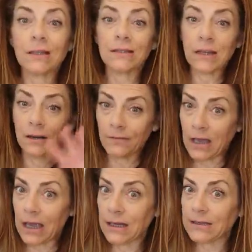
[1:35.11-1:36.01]
instead of
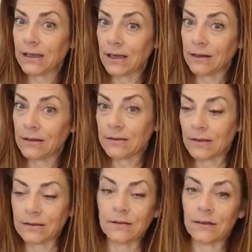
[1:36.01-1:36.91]
exiting the
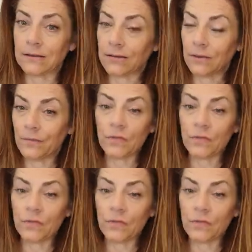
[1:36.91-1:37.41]
system.